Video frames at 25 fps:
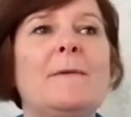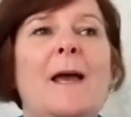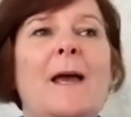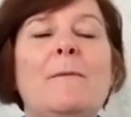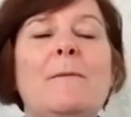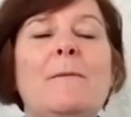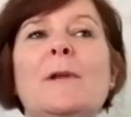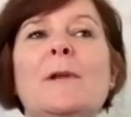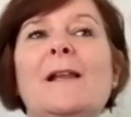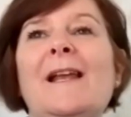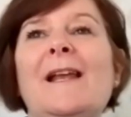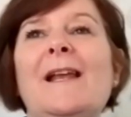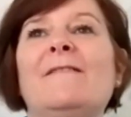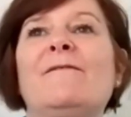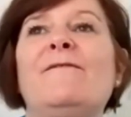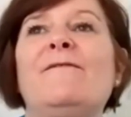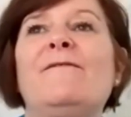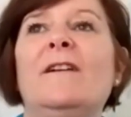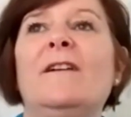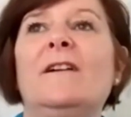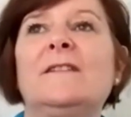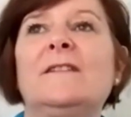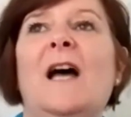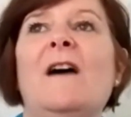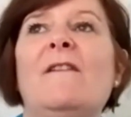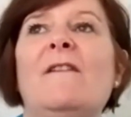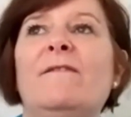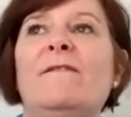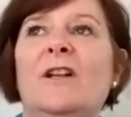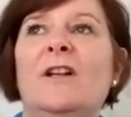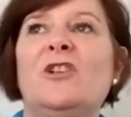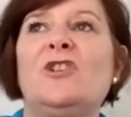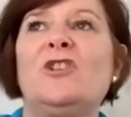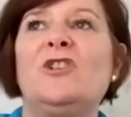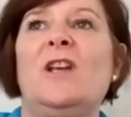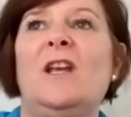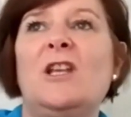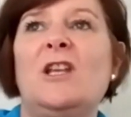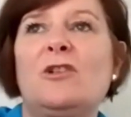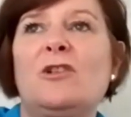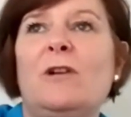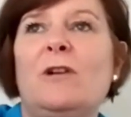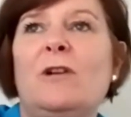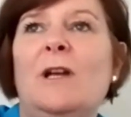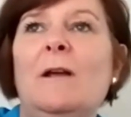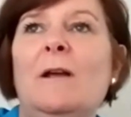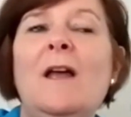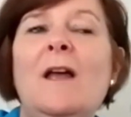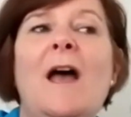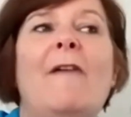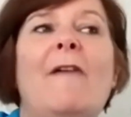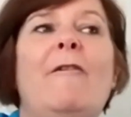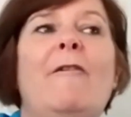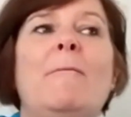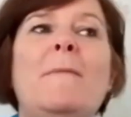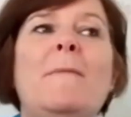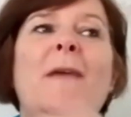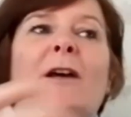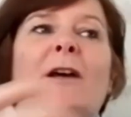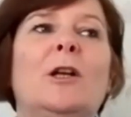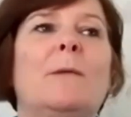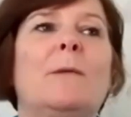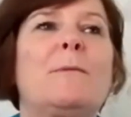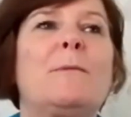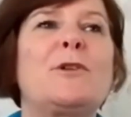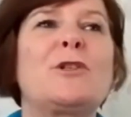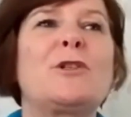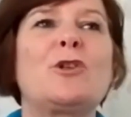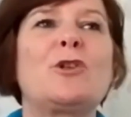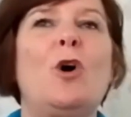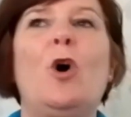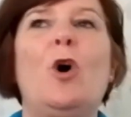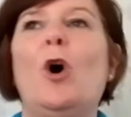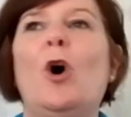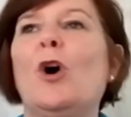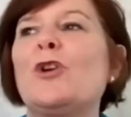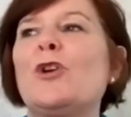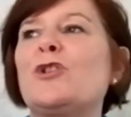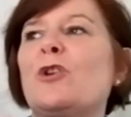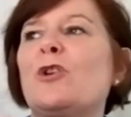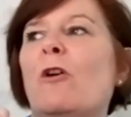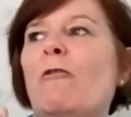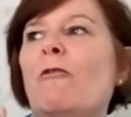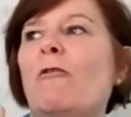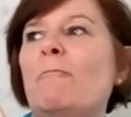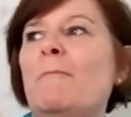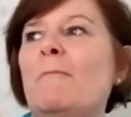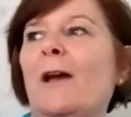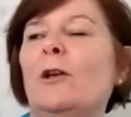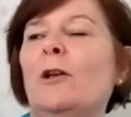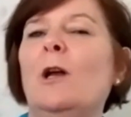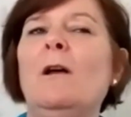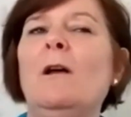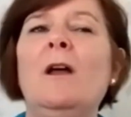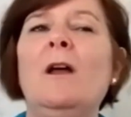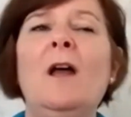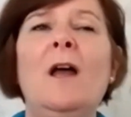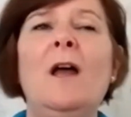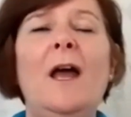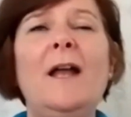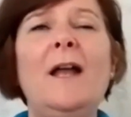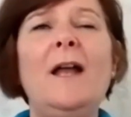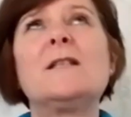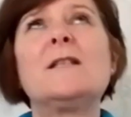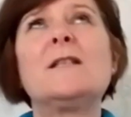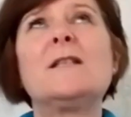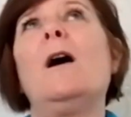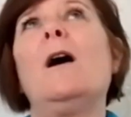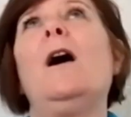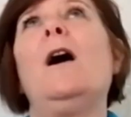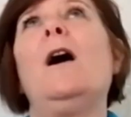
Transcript: I like Philadelphia cheese cream if I'm making up a sauce or making up. It's